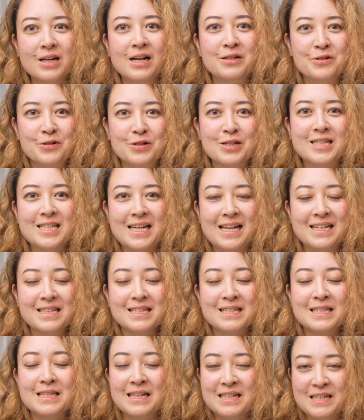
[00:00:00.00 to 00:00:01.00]
understand
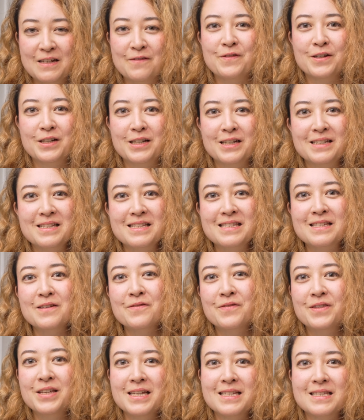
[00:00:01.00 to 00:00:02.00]
the significance
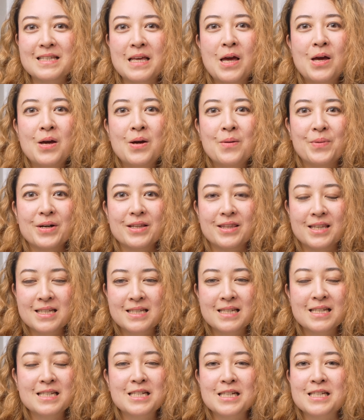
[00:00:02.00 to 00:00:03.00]
of this, but
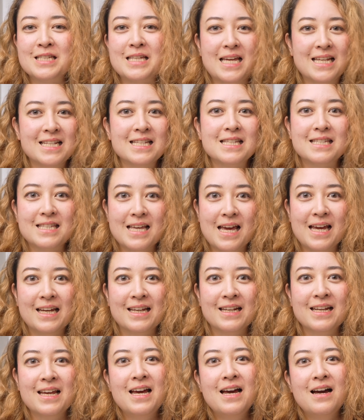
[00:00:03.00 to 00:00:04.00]
this is just
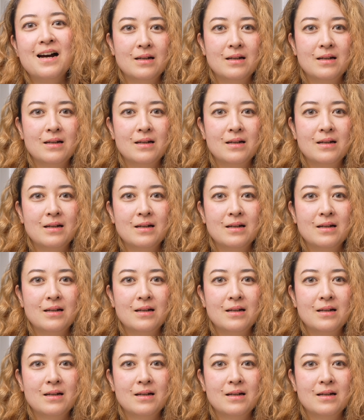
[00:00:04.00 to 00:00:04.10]
insane.